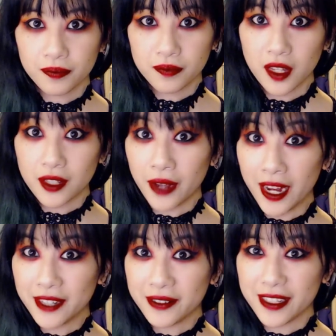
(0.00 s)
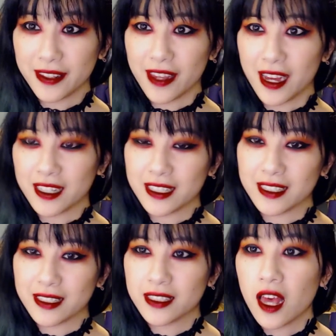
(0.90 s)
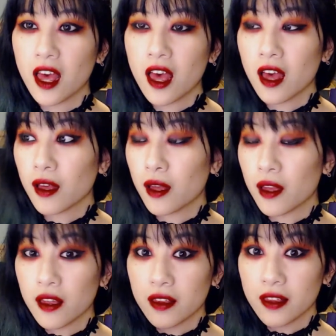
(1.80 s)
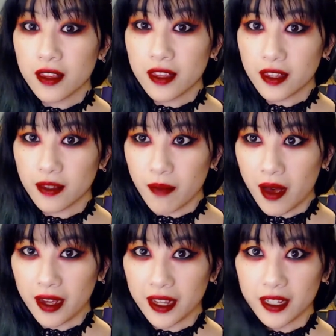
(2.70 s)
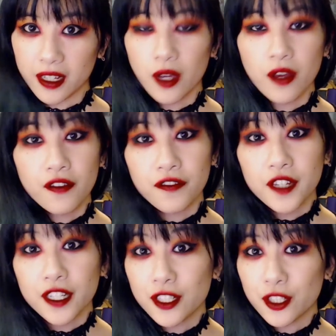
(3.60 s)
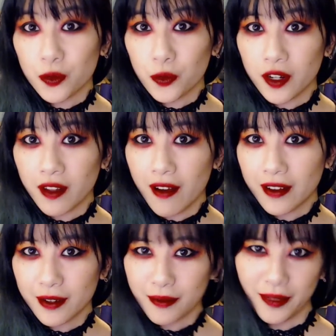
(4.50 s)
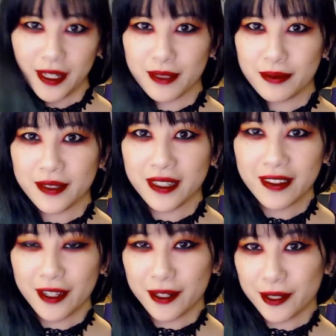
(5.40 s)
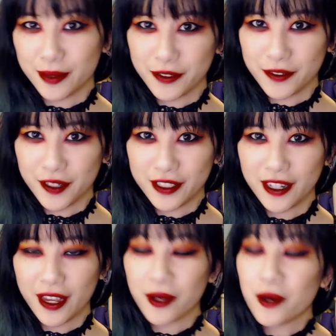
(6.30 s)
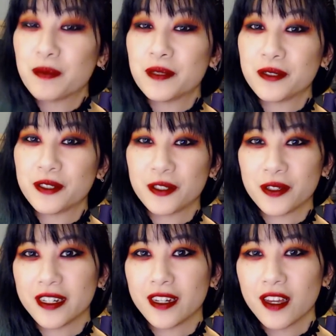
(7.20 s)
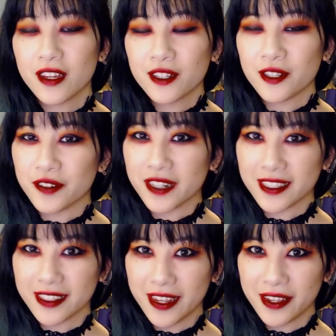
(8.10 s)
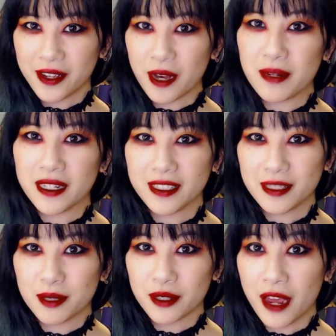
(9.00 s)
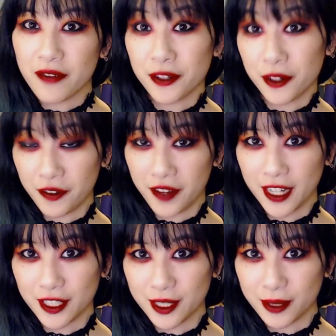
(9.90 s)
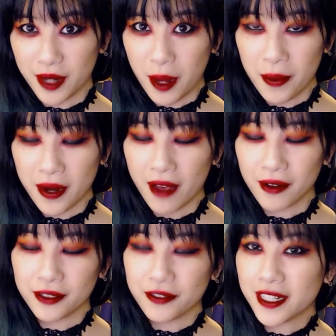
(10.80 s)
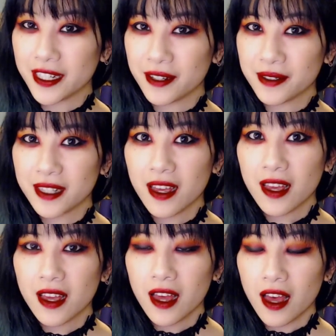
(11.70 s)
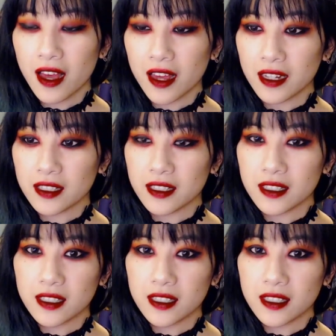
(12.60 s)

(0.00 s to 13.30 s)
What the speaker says: So anyway, that is my fiendish warlock makeup look. Thank you so much for watching. I hope you enjoyed. Don't forget to like, comment, and subscribe for notifications when I put out new videos. And